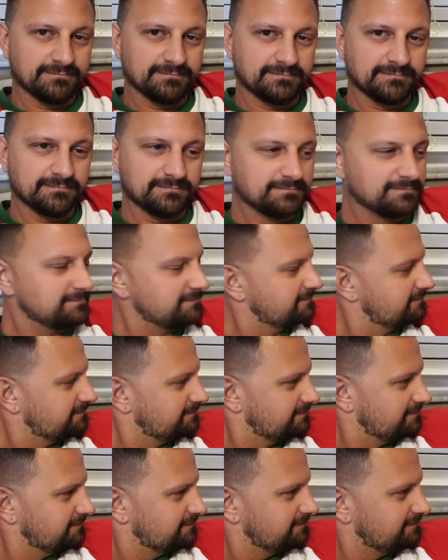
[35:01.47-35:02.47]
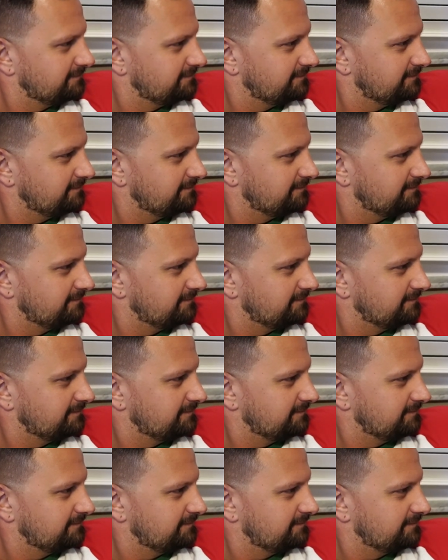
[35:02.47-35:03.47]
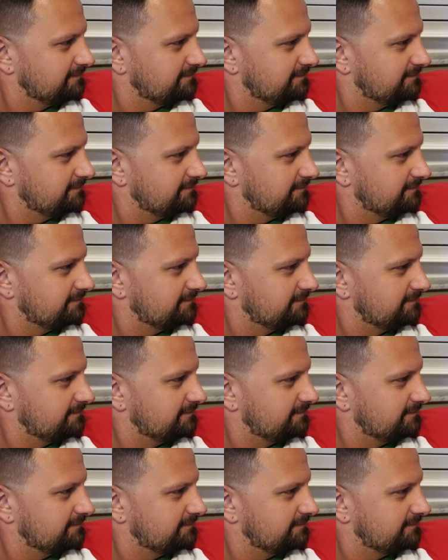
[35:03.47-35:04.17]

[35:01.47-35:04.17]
(not speaking)